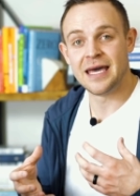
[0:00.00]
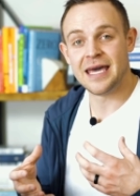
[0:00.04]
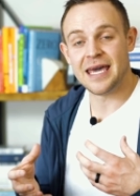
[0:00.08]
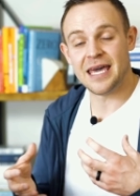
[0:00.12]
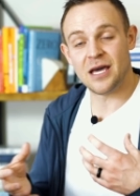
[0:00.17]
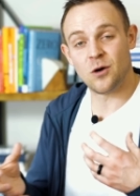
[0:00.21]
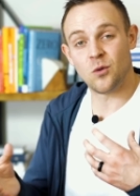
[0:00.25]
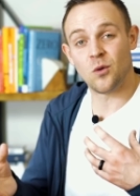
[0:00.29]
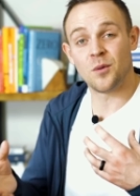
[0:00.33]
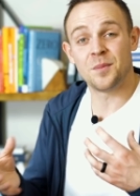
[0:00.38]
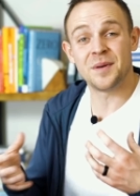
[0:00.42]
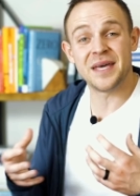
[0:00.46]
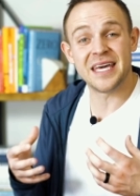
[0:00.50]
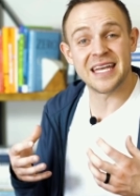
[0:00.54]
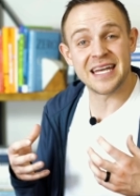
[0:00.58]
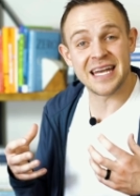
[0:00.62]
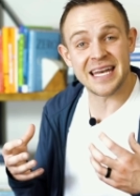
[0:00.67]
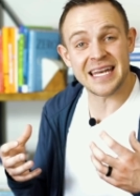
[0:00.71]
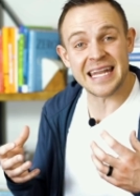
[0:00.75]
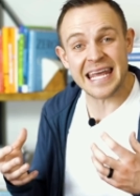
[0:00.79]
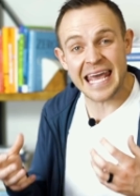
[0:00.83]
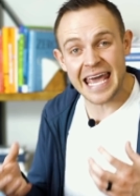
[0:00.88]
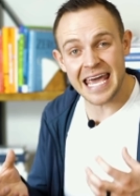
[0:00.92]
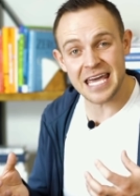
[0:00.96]
It will be an
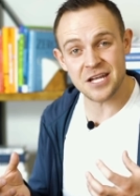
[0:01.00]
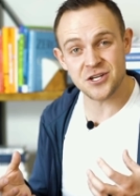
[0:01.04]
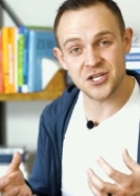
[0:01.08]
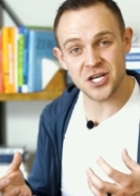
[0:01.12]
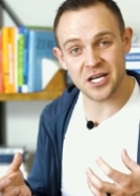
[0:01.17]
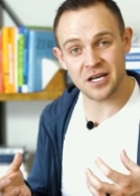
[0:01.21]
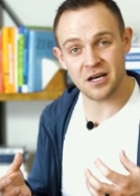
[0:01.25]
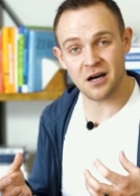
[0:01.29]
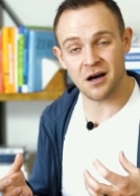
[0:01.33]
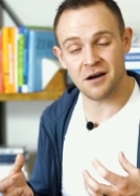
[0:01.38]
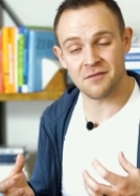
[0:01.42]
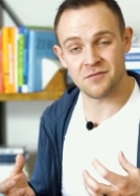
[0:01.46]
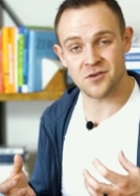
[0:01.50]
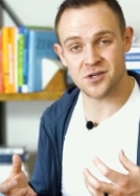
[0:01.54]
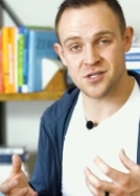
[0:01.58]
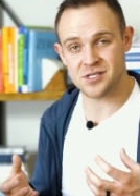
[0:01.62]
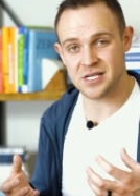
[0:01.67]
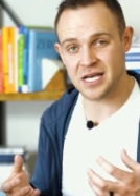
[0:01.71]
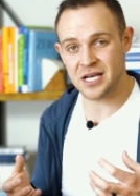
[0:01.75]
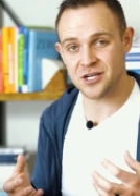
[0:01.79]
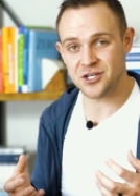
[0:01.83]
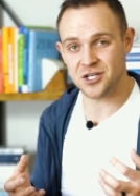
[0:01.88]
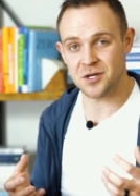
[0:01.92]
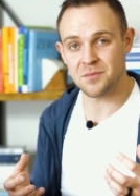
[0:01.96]
engaging
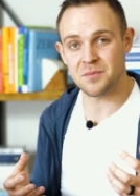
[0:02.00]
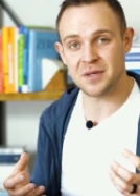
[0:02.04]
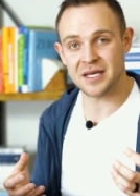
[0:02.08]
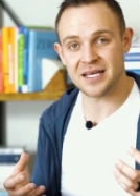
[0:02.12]
conversation